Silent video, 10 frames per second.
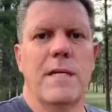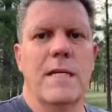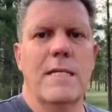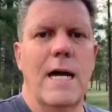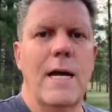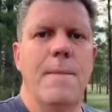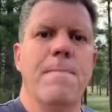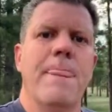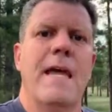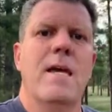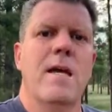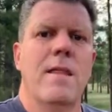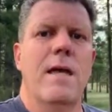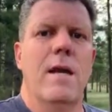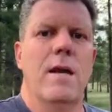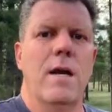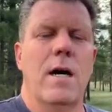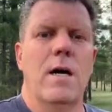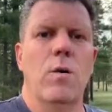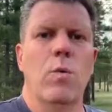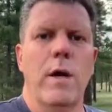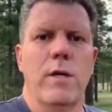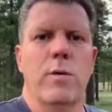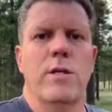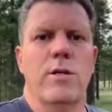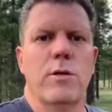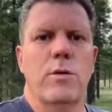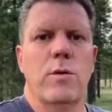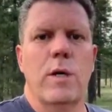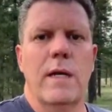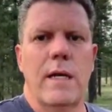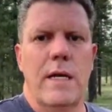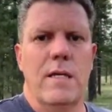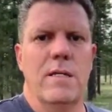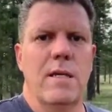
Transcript: at a time, then what you would do is,